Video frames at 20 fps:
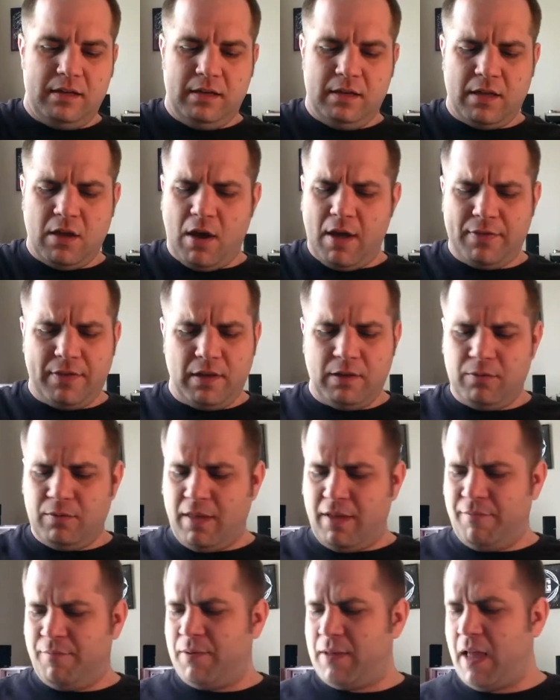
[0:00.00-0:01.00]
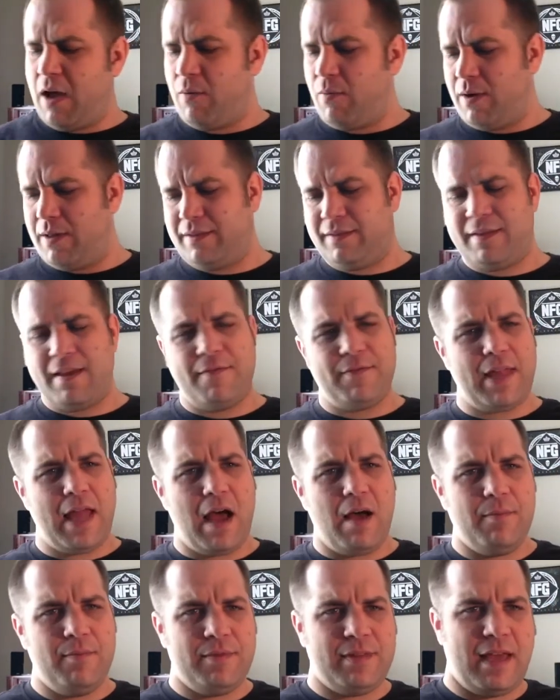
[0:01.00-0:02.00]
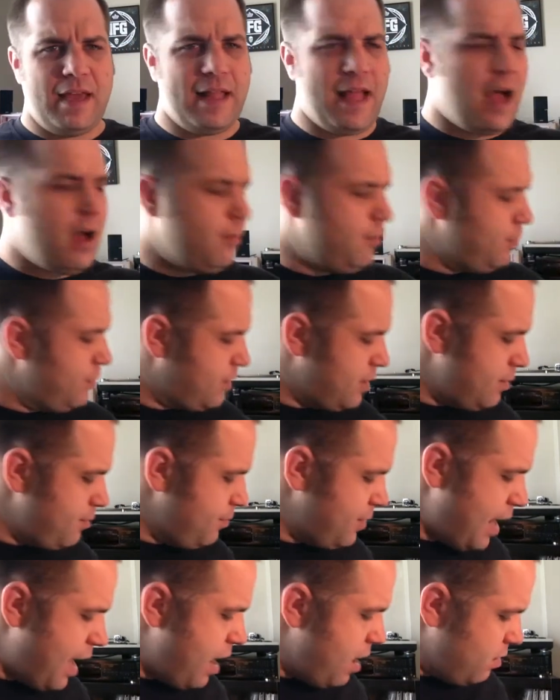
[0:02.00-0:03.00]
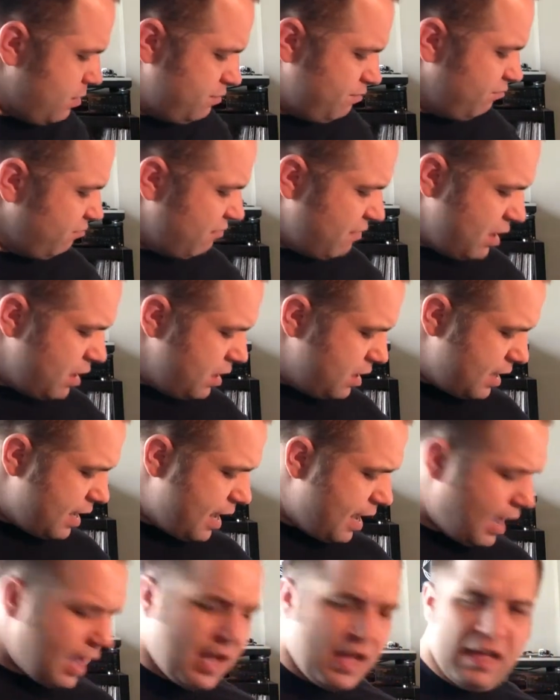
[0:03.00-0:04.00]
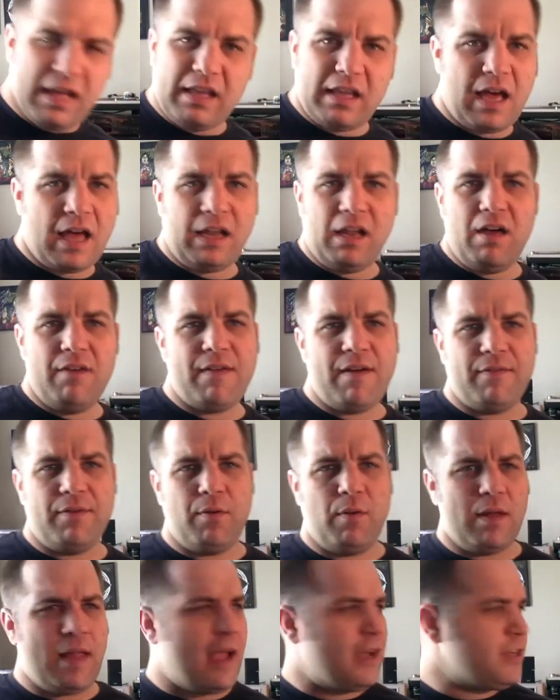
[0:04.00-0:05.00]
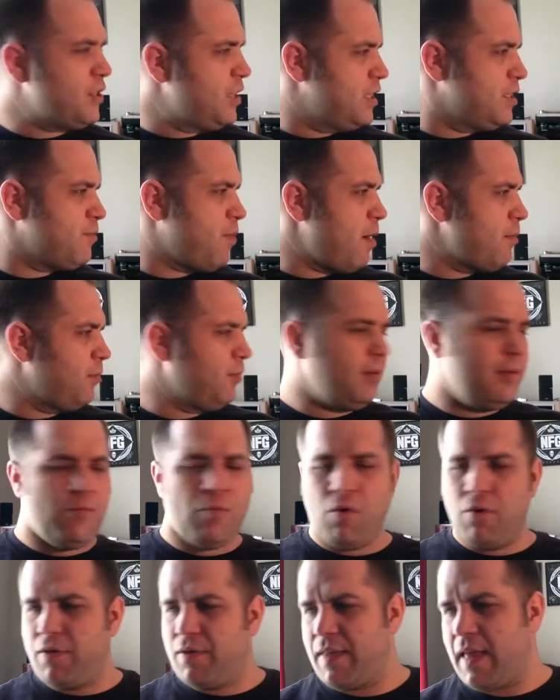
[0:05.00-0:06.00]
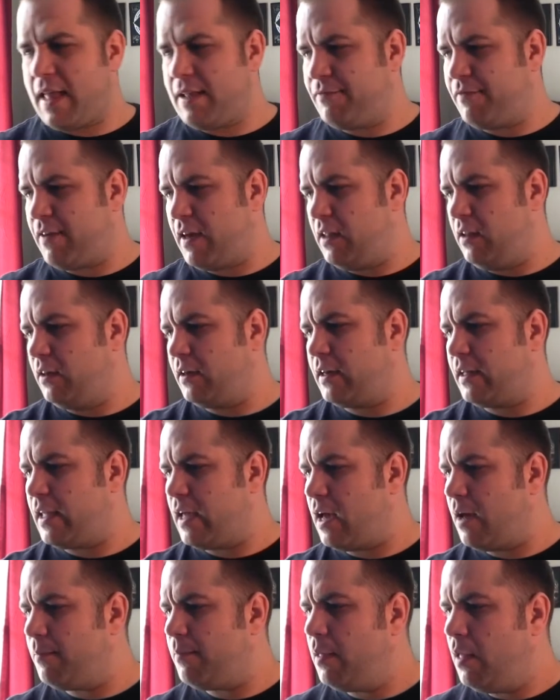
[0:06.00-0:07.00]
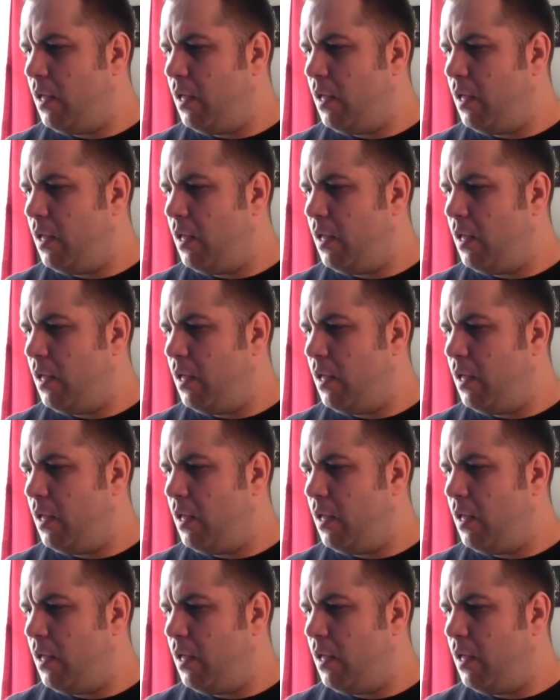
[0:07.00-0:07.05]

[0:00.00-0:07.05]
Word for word: you know I think they've put out what seven albums, eight albums now. I love everyone. Actually, it's probably more than that if I look it up.